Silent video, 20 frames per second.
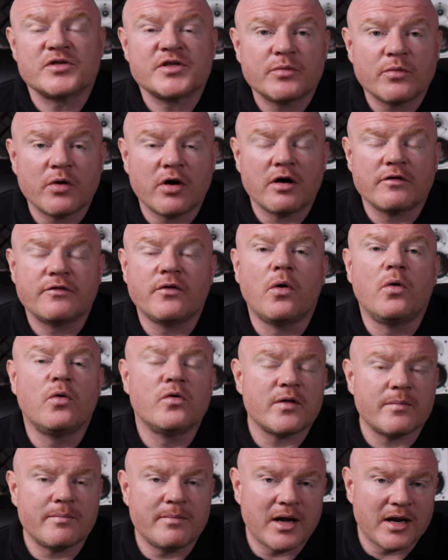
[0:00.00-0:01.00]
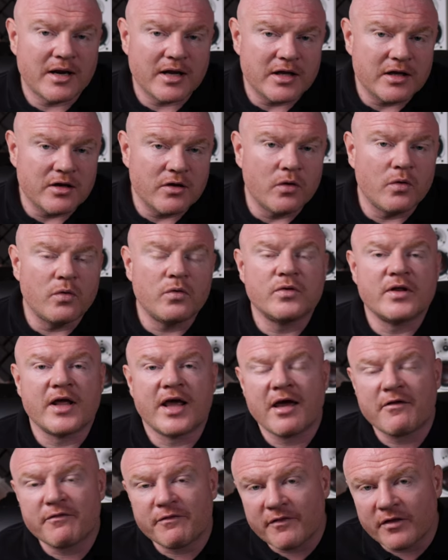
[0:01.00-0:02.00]
Was it worth all the money, all
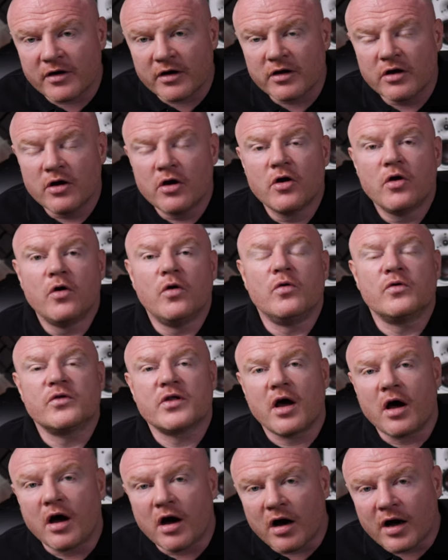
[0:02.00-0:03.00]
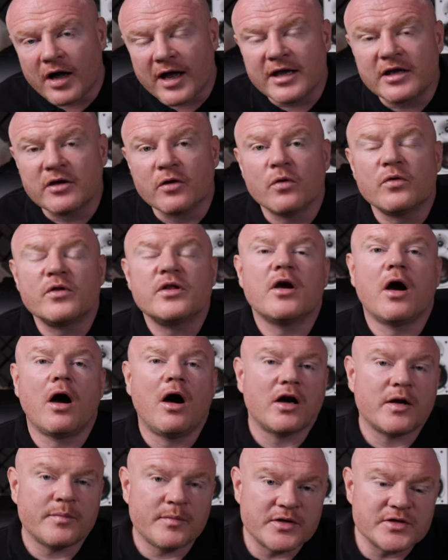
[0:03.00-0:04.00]
the effort, all the heartache, all the
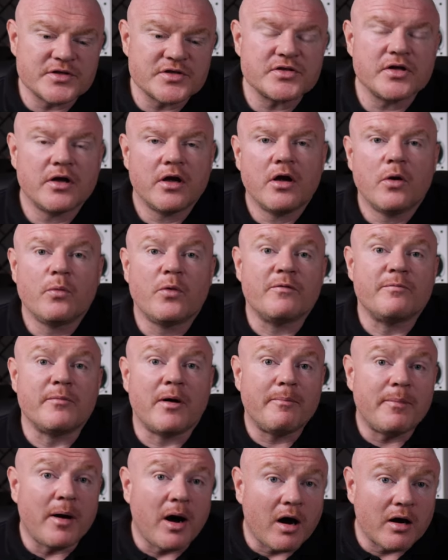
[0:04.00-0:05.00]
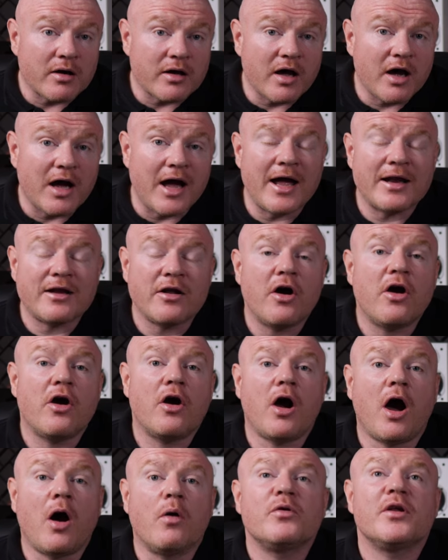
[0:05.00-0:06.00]
arguments with my partner? I had
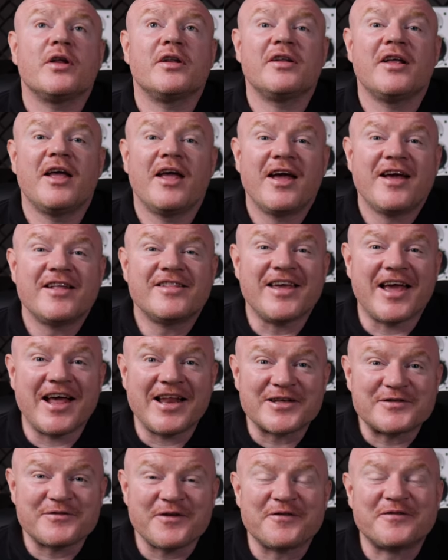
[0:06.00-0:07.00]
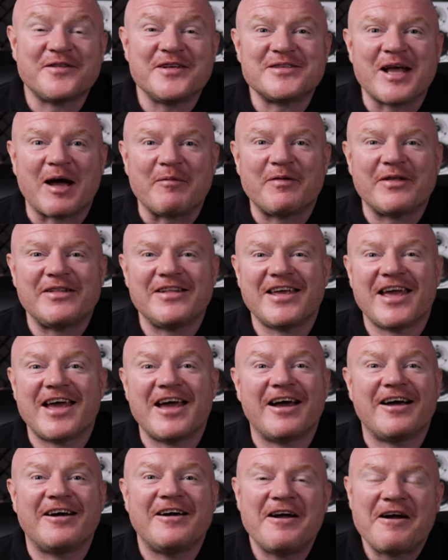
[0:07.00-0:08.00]
her holding the LS50s up in the
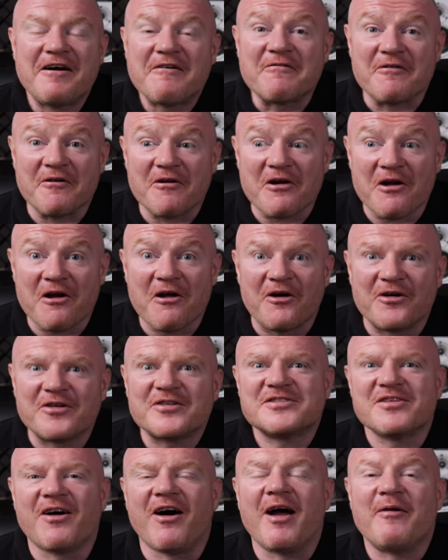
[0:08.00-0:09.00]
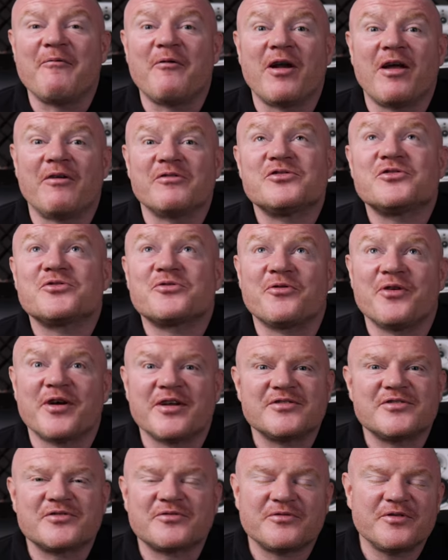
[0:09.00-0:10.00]
air for a long time while I was
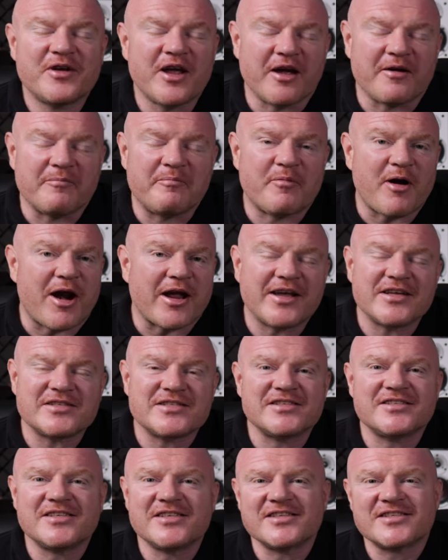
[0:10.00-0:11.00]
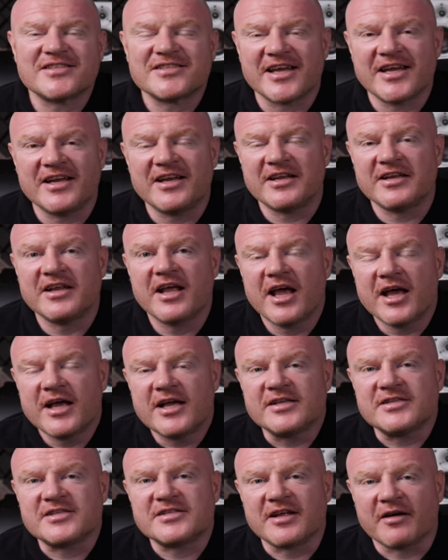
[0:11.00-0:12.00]
screwing brackets into the ceiling
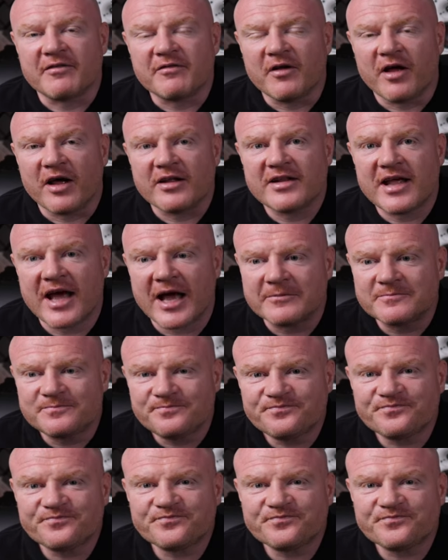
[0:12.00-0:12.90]
and stuff like that.